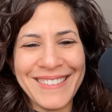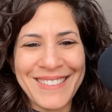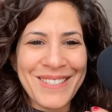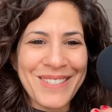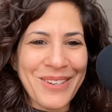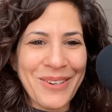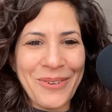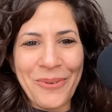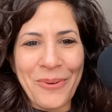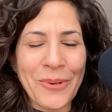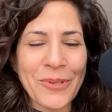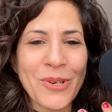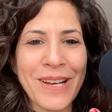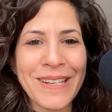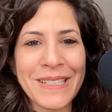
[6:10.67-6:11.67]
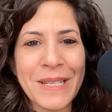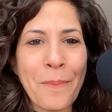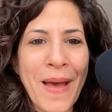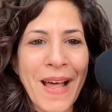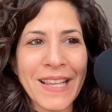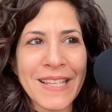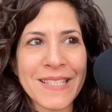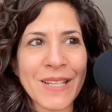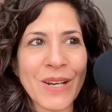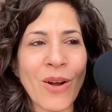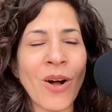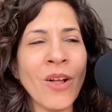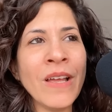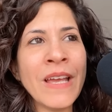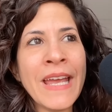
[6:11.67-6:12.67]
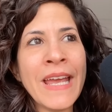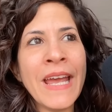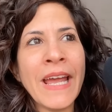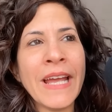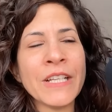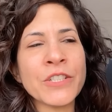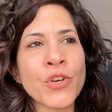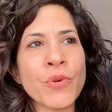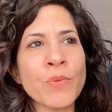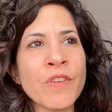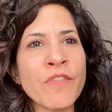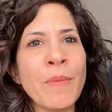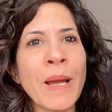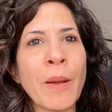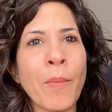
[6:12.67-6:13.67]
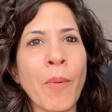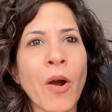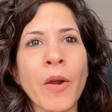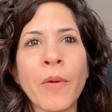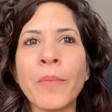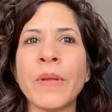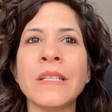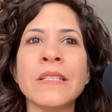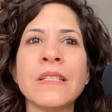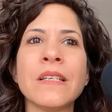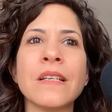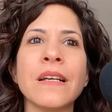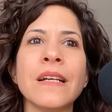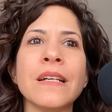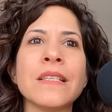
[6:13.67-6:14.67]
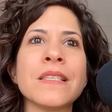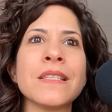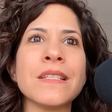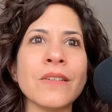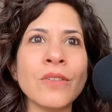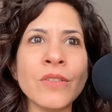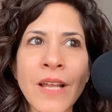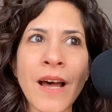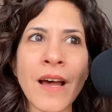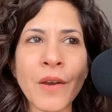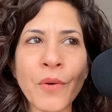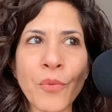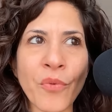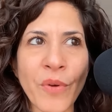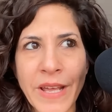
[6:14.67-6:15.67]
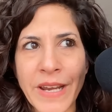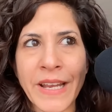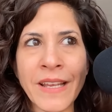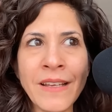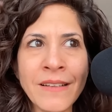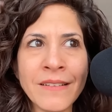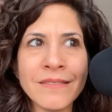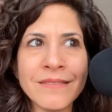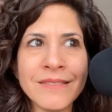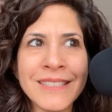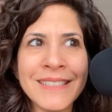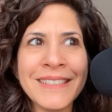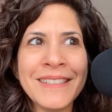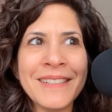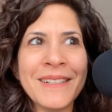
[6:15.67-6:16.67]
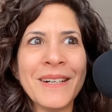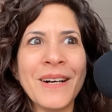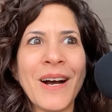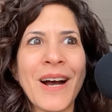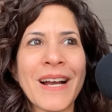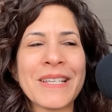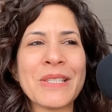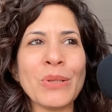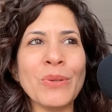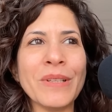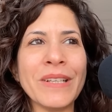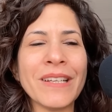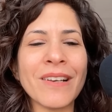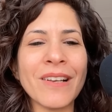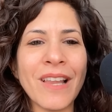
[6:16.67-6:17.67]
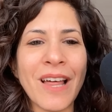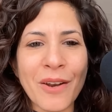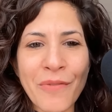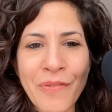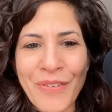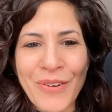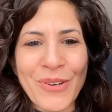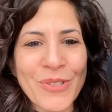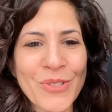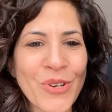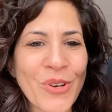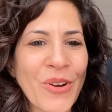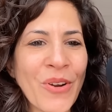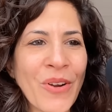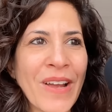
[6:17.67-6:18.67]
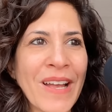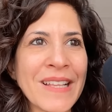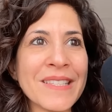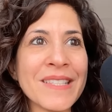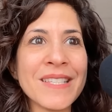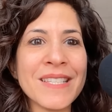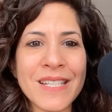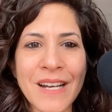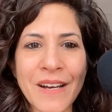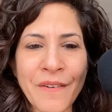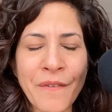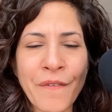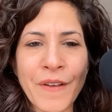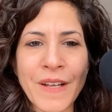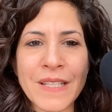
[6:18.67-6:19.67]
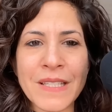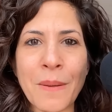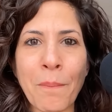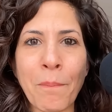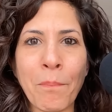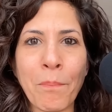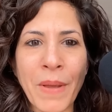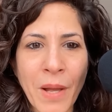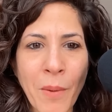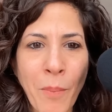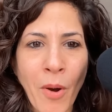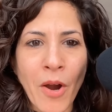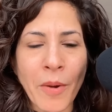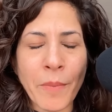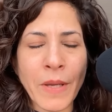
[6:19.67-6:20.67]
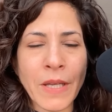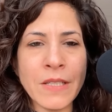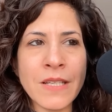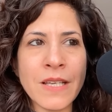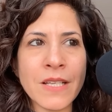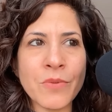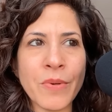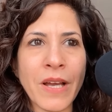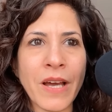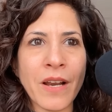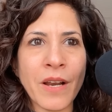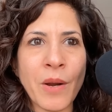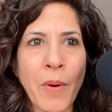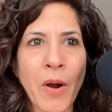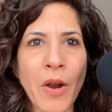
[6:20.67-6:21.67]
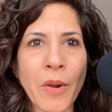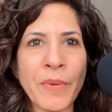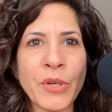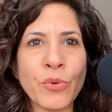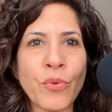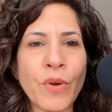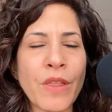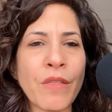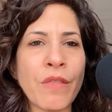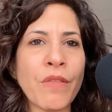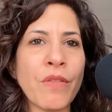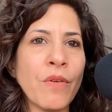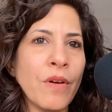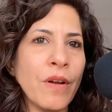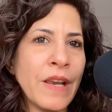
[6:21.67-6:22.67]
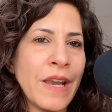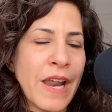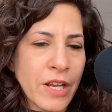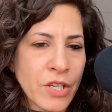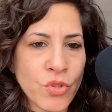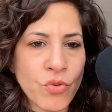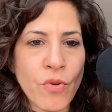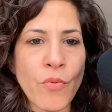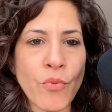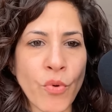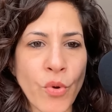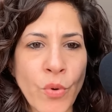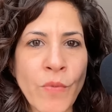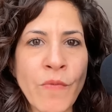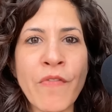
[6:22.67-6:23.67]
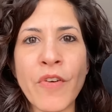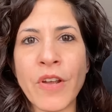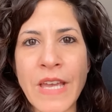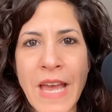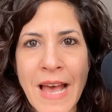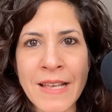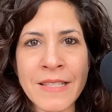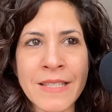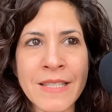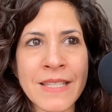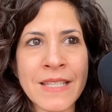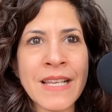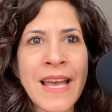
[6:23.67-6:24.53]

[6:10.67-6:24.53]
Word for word: so we're trying to balance it all. In terms of my apartment, it's still not ready. I still need a lot of furniture and stuff. It's a big apartment because we got an apartment with an extra room for guests